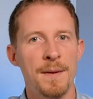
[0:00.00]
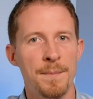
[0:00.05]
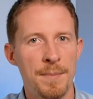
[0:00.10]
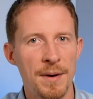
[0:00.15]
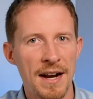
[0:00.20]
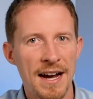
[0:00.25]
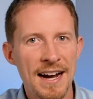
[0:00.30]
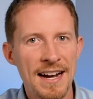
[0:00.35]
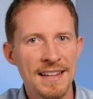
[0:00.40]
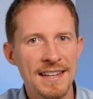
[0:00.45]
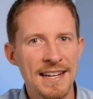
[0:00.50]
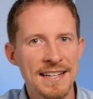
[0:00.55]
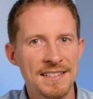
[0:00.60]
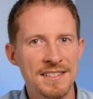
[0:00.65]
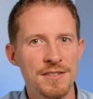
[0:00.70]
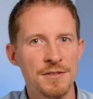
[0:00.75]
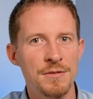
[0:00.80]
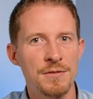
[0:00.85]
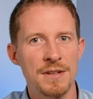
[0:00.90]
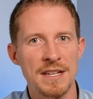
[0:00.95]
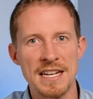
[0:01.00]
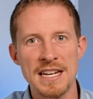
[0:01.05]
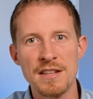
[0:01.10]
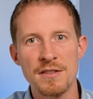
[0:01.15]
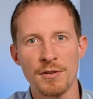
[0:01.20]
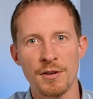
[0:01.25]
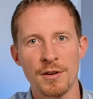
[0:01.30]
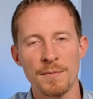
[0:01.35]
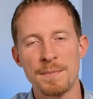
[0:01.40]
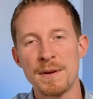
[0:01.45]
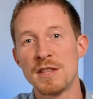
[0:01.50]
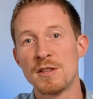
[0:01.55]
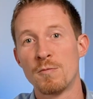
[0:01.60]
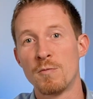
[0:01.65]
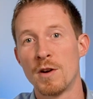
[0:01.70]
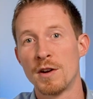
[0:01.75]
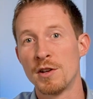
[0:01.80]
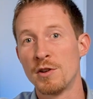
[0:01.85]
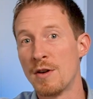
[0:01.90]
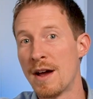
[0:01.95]
But I like to either be the
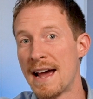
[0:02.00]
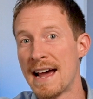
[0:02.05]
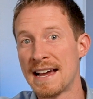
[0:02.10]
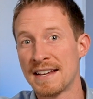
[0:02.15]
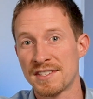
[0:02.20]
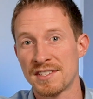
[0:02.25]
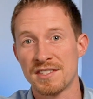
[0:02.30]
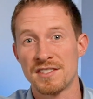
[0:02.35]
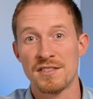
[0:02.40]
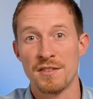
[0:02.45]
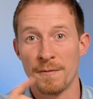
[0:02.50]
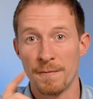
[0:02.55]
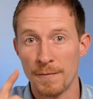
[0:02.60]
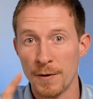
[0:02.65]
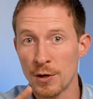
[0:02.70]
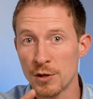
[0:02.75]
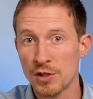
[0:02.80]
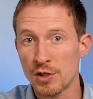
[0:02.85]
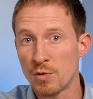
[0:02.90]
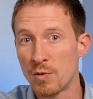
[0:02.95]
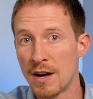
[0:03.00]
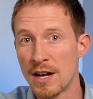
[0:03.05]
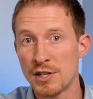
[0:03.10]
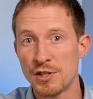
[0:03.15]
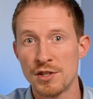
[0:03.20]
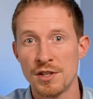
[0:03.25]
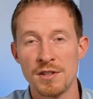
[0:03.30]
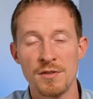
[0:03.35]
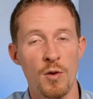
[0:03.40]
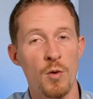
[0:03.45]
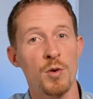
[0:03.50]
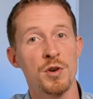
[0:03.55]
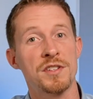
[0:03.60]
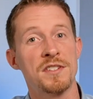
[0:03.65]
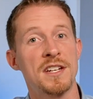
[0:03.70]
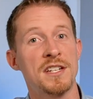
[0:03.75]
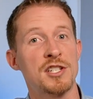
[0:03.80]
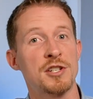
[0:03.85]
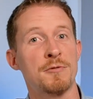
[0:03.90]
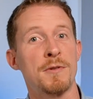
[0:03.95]
one who asks the first question or
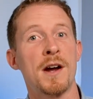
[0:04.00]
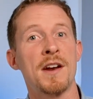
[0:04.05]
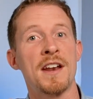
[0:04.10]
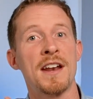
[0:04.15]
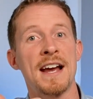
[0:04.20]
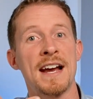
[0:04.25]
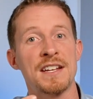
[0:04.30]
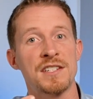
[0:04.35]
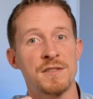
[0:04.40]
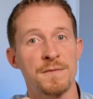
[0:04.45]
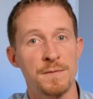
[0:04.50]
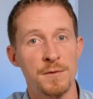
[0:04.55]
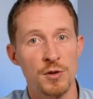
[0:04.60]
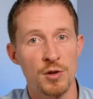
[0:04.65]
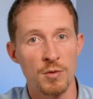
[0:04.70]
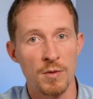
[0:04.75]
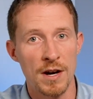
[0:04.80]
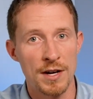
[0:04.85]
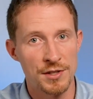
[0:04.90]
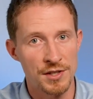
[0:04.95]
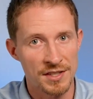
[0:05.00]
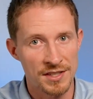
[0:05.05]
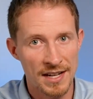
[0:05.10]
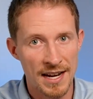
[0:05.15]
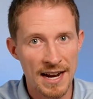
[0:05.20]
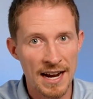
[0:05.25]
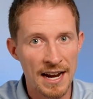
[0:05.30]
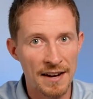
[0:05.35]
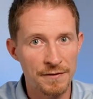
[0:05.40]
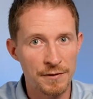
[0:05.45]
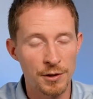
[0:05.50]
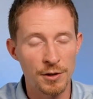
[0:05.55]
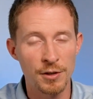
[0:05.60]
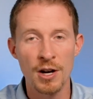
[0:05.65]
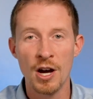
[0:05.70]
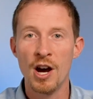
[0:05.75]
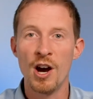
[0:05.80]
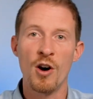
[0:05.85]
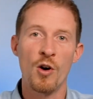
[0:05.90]
sticks around and asks a few questions after,